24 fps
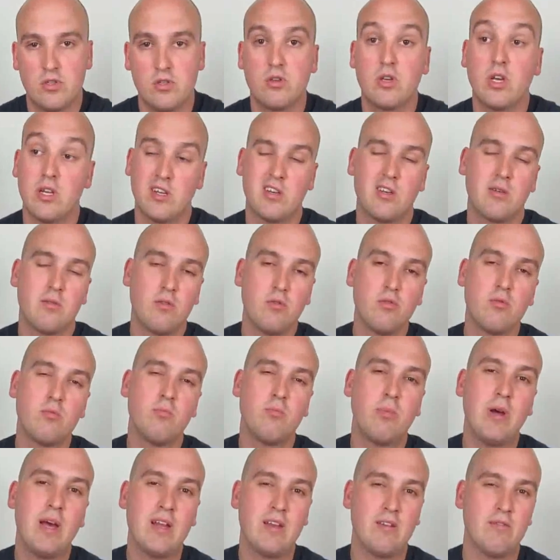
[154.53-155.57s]
You get a good
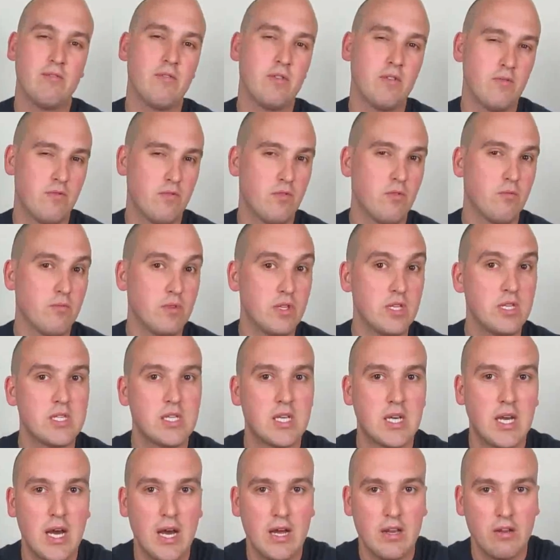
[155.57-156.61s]
benefit from this
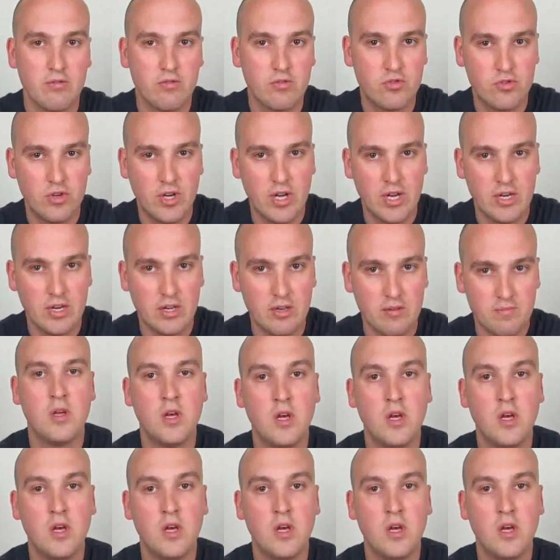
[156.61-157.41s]
kind of training.